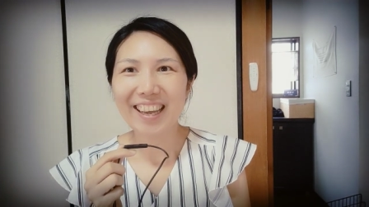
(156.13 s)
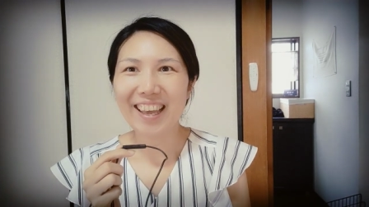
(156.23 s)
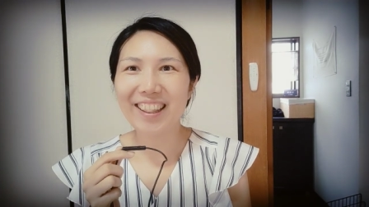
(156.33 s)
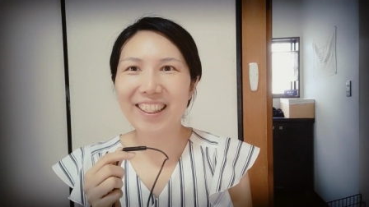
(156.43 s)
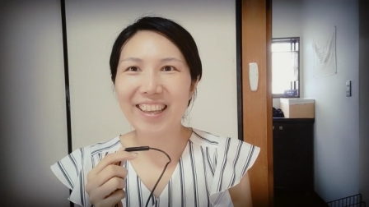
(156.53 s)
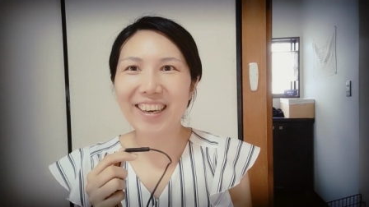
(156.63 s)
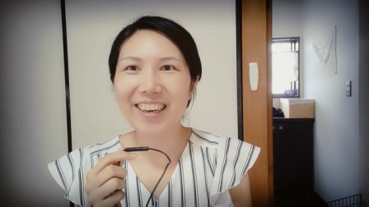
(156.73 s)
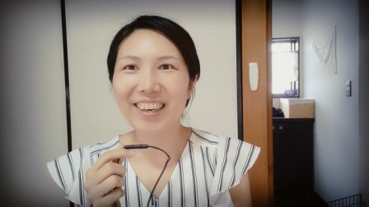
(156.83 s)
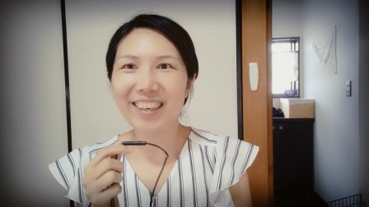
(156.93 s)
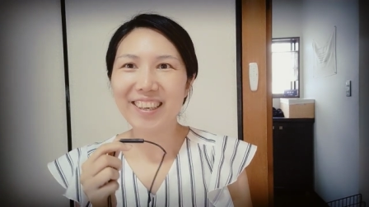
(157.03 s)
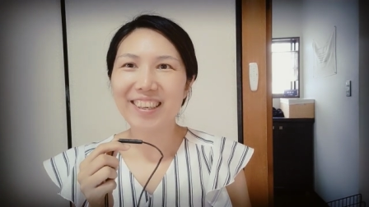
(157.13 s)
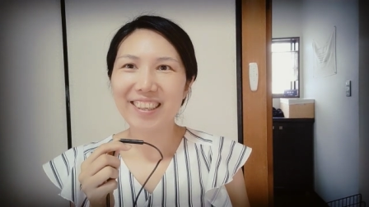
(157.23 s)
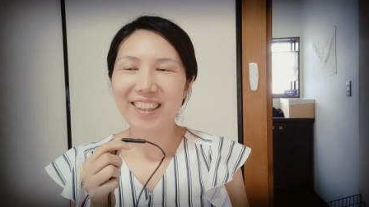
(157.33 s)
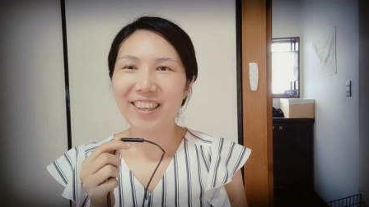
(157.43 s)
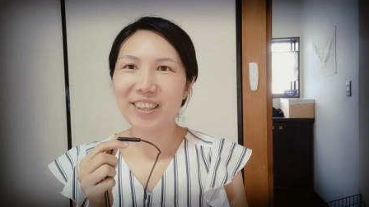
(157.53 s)
and they're
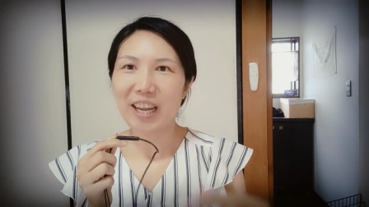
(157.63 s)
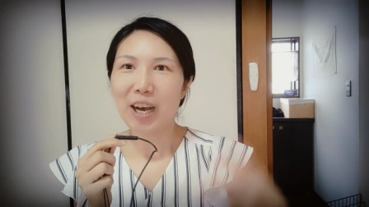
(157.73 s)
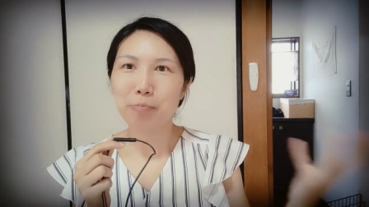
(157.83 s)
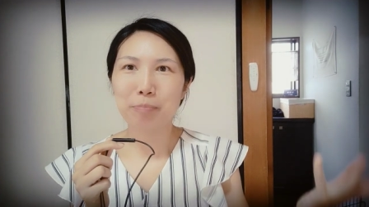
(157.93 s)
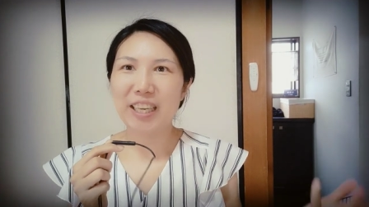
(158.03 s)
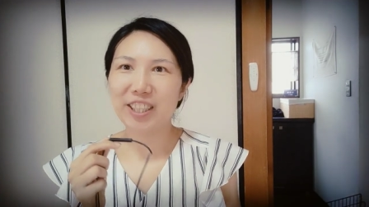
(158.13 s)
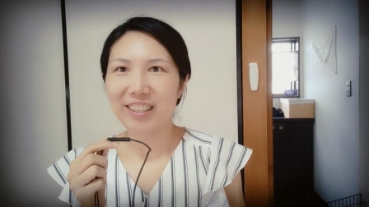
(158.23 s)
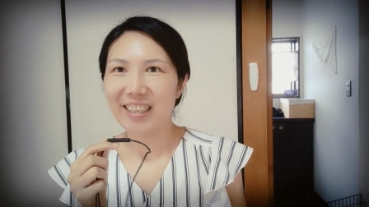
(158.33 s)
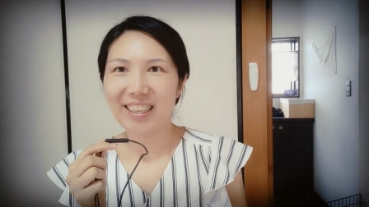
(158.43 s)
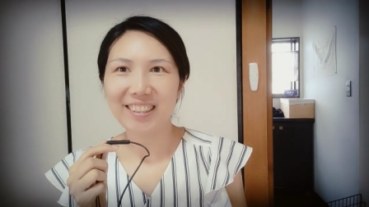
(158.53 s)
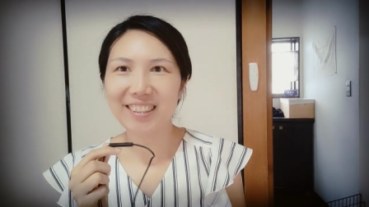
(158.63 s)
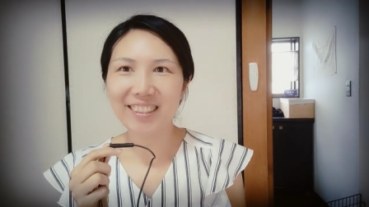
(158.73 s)
they're not Beijingese.